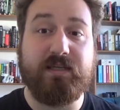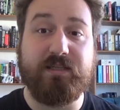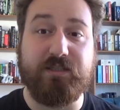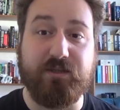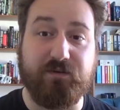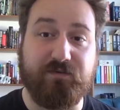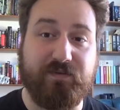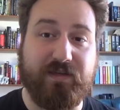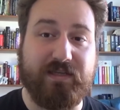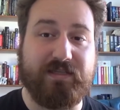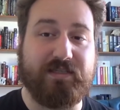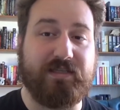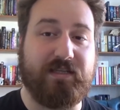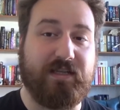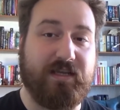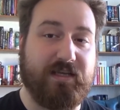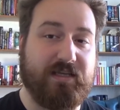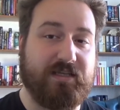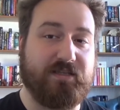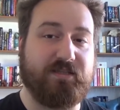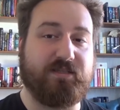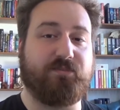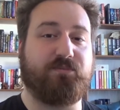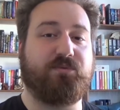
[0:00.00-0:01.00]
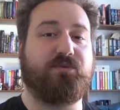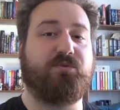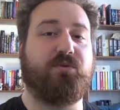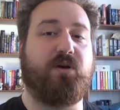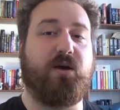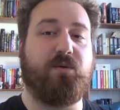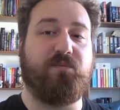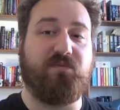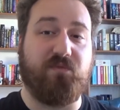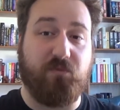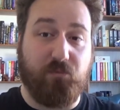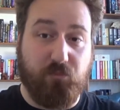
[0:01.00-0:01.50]
Don't forget to like and
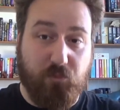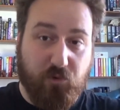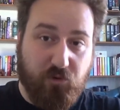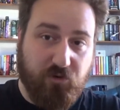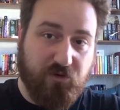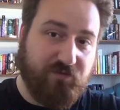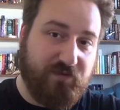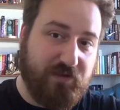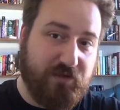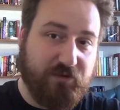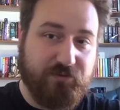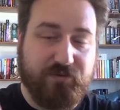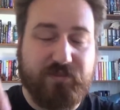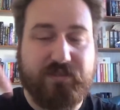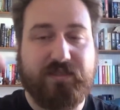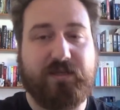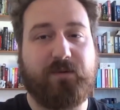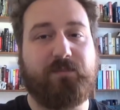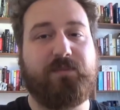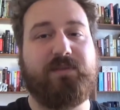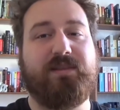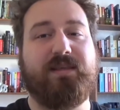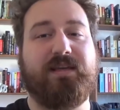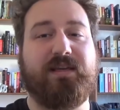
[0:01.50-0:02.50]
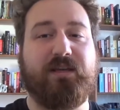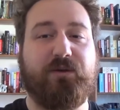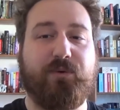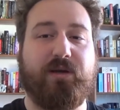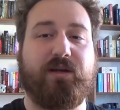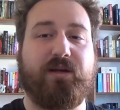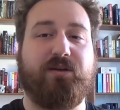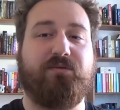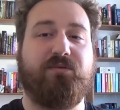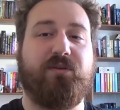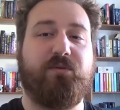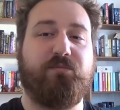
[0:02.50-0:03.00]
subscribe for more reviews. Coming thick and
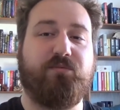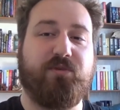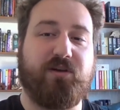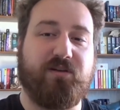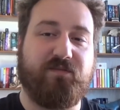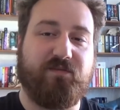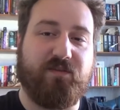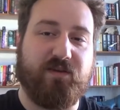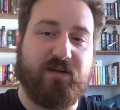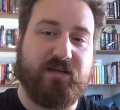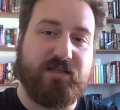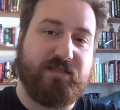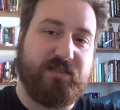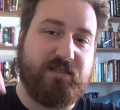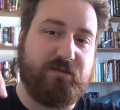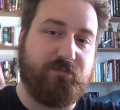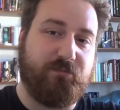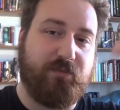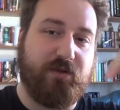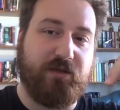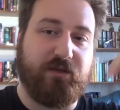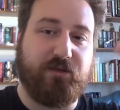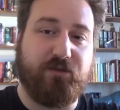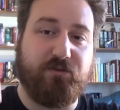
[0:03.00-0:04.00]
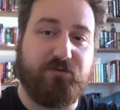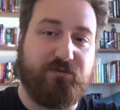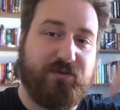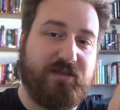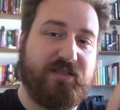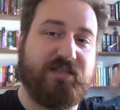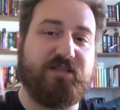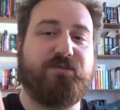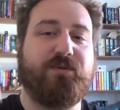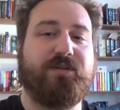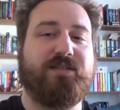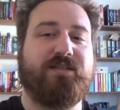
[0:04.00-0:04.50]
quick, I read pretty fast. My
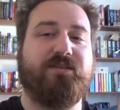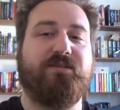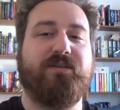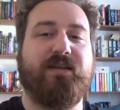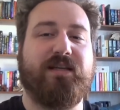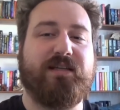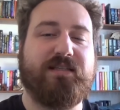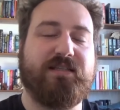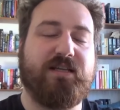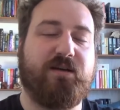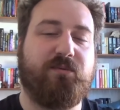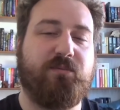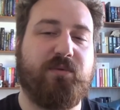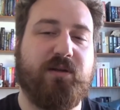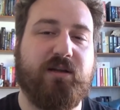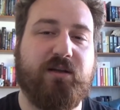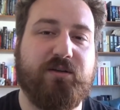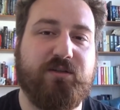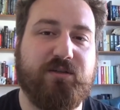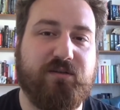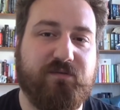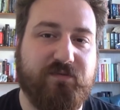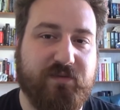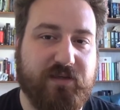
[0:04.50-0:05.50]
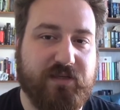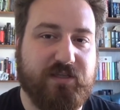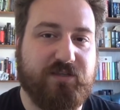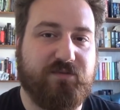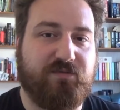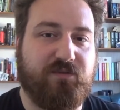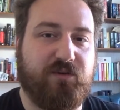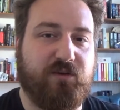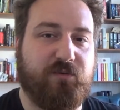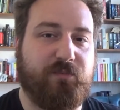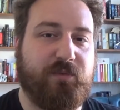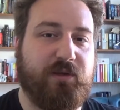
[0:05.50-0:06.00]
Goodreads and Twitter are linked down below. Don't forget to
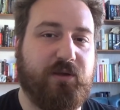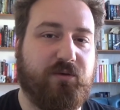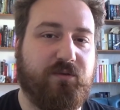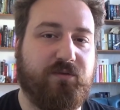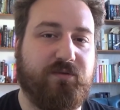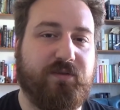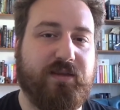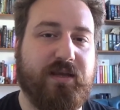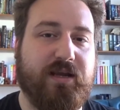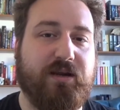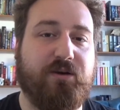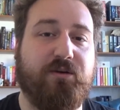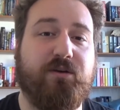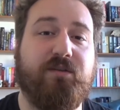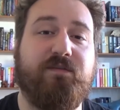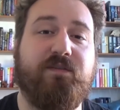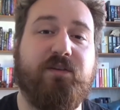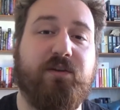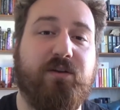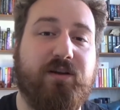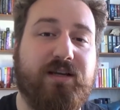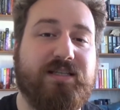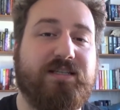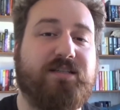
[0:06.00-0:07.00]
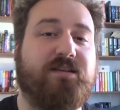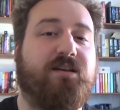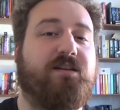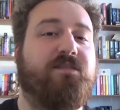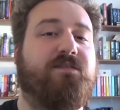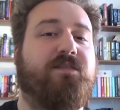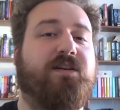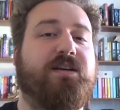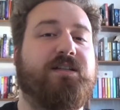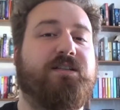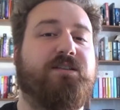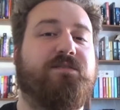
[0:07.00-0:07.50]
follow me on there. And if you like
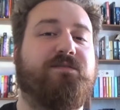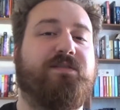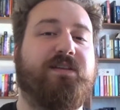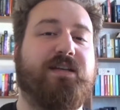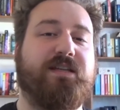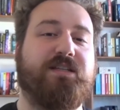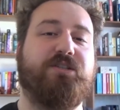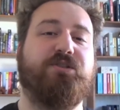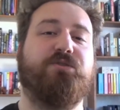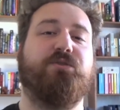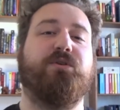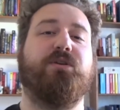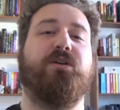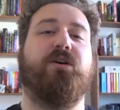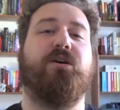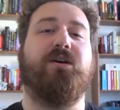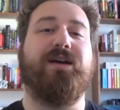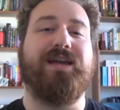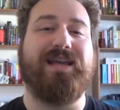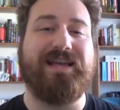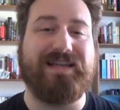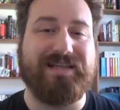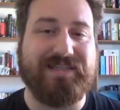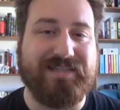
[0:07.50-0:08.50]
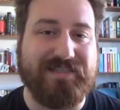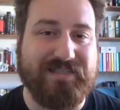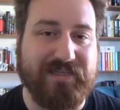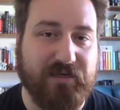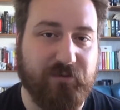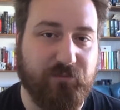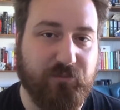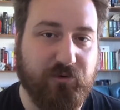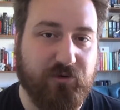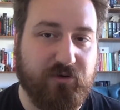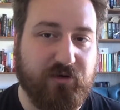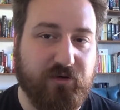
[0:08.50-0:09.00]
sci-fi, don't forget to join our
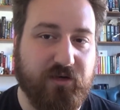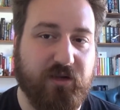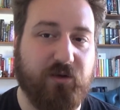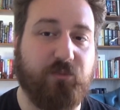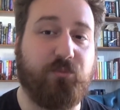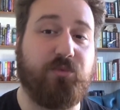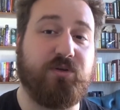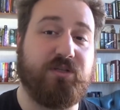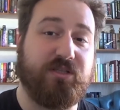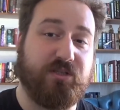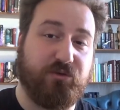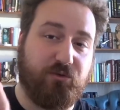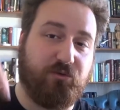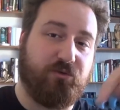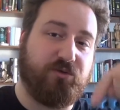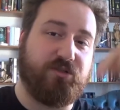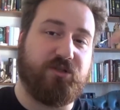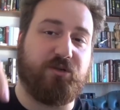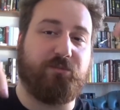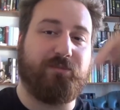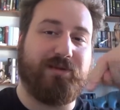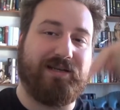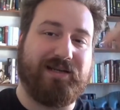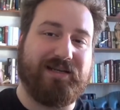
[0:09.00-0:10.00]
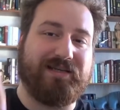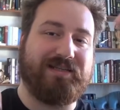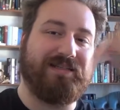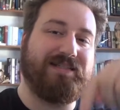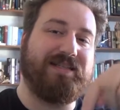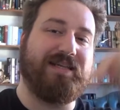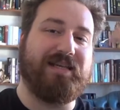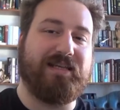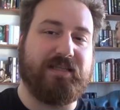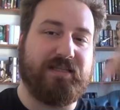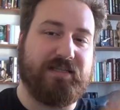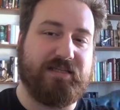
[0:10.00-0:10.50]
Interstellar Book Club, which will also be linked
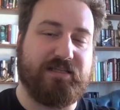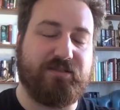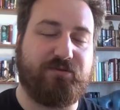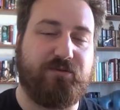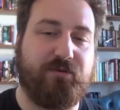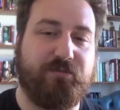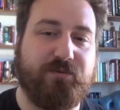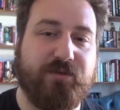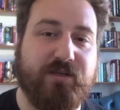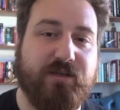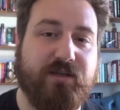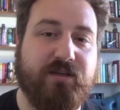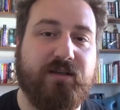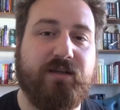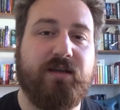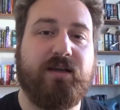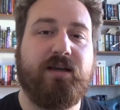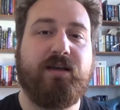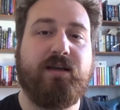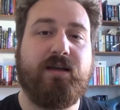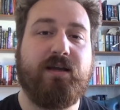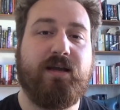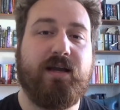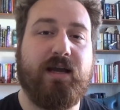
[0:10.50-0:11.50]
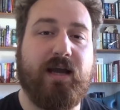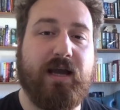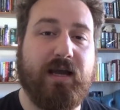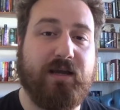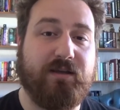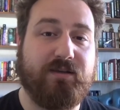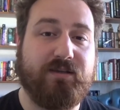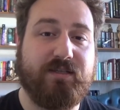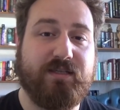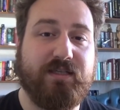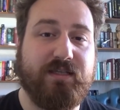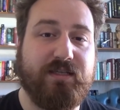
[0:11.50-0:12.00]
in the description. And
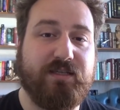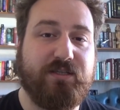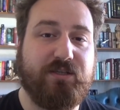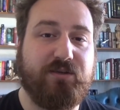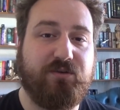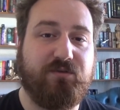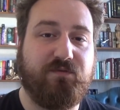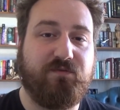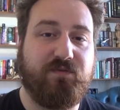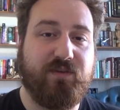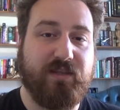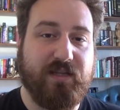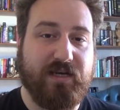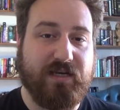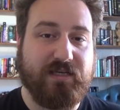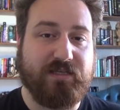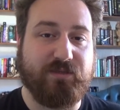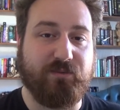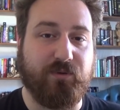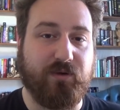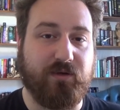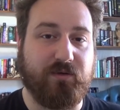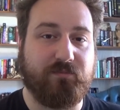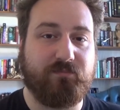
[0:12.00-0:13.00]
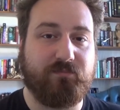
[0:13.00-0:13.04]
I'll see you soon for the next one.